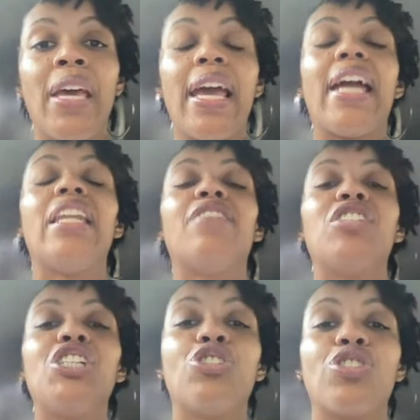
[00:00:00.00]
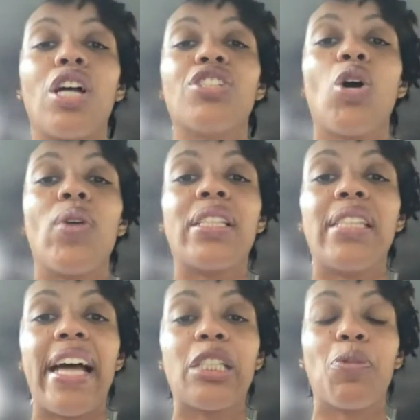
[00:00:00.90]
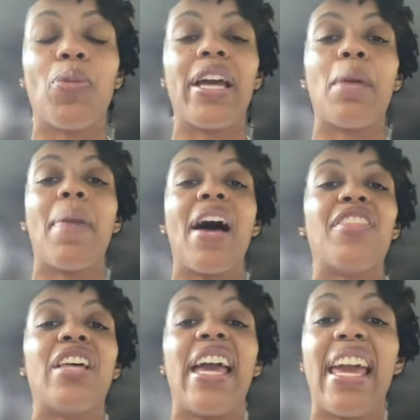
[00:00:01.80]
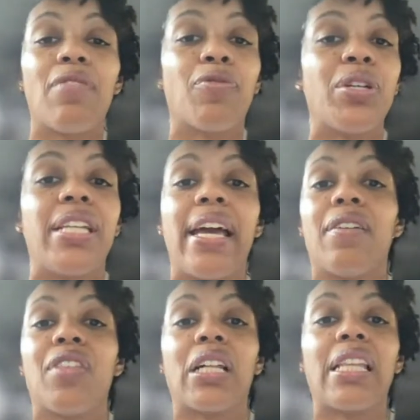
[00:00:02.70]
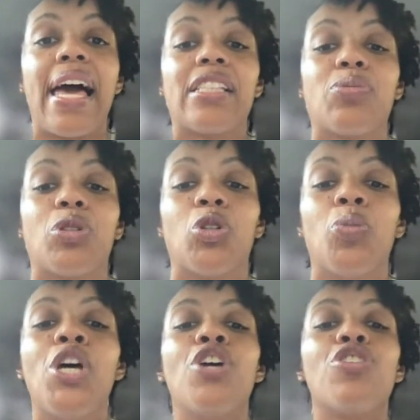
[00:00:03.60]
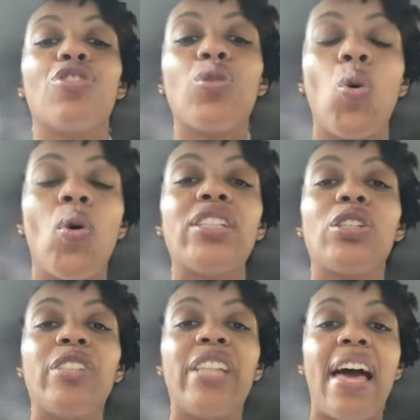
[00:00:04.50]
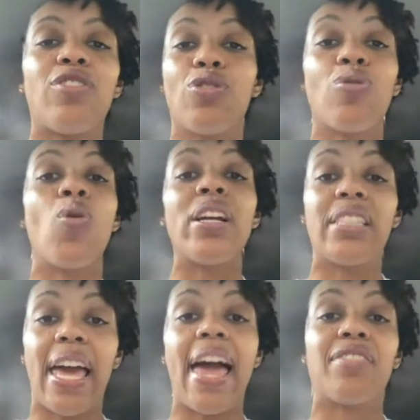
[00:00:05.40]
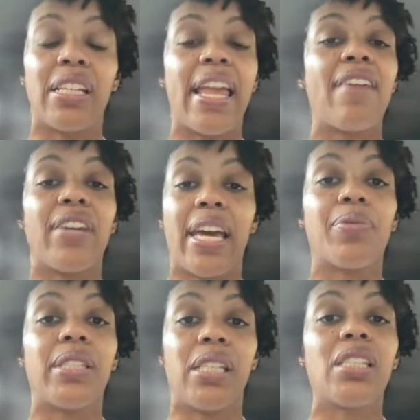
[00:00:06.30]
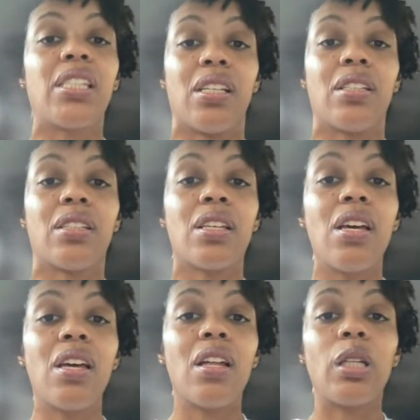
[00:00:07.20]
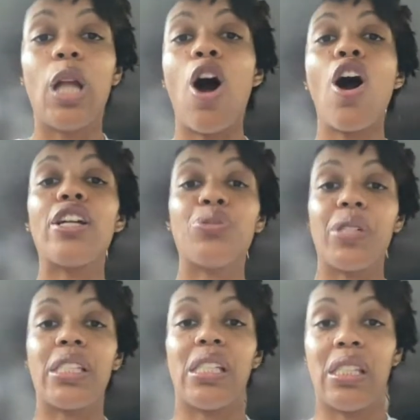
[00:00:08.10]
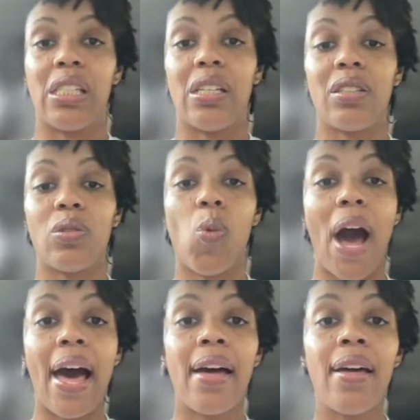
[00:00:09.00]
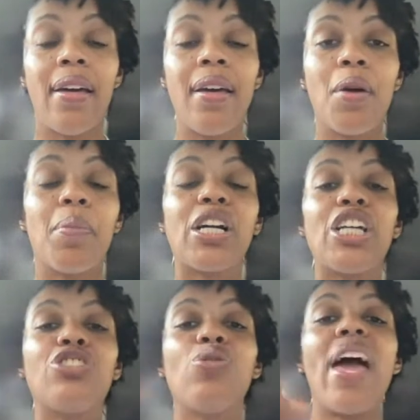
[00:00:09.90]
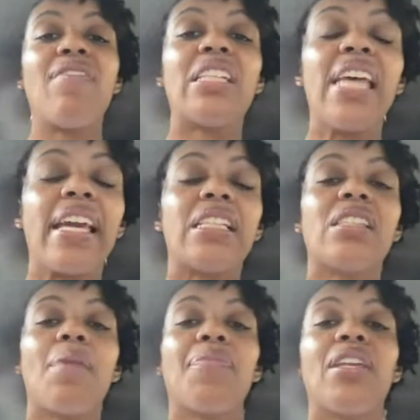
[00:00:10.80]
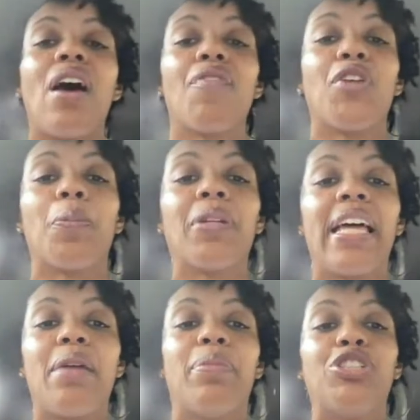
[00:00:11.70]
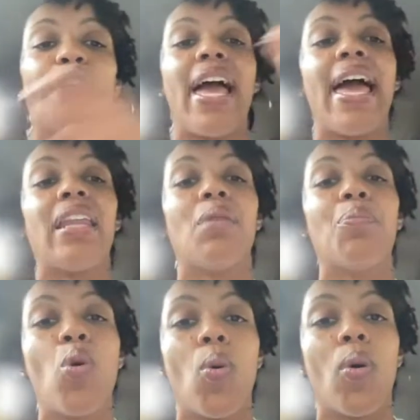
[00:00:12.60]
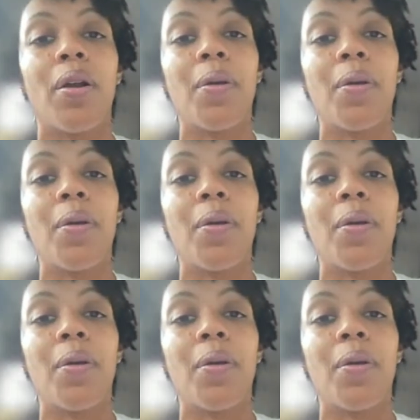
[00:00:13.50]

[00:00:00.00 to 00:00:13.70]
And if teachers are so exasperated by the everyday of the classroom, you're going to have to navigate resistance, large resistance. Why? Because you haven't taken something off their plate, but you're adding more.